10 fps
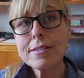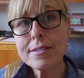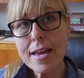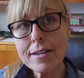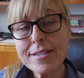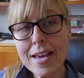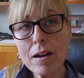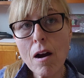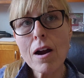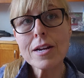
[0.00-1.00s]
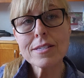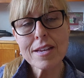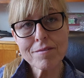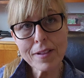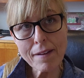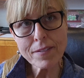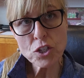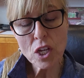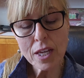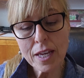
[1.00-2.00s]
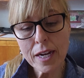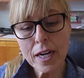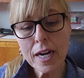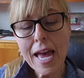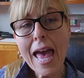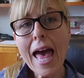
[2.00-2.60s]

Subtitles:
Zen Tenkara Zen Fly Fishing Gear,